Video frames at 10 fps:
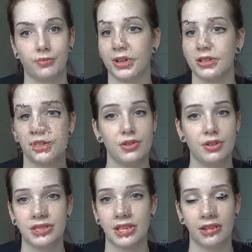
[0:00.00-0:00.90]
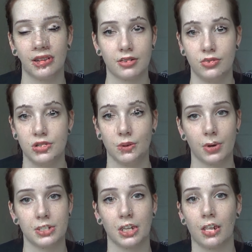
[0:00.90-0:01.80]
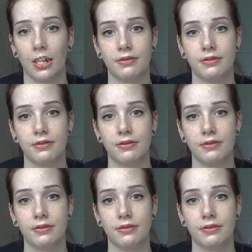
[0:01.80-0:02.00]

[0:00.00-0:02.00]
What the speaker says: But as soon as I learned who she was, like I